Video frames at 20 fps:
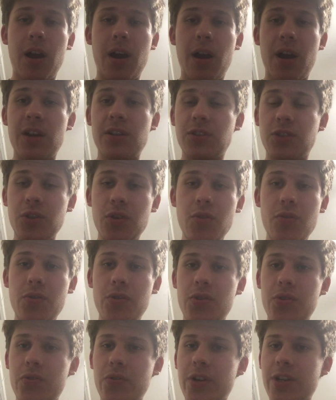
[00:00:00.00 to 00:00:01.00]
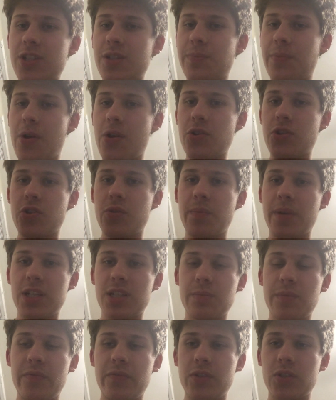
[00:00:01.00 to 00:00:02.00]
a dude who drinks a potion who makes
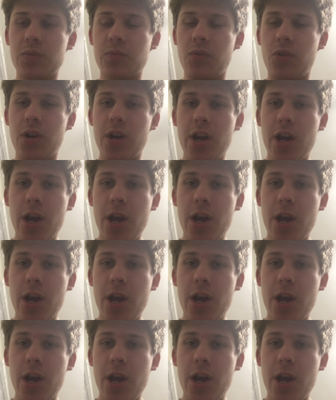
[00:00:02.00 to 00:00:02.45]
him invisible.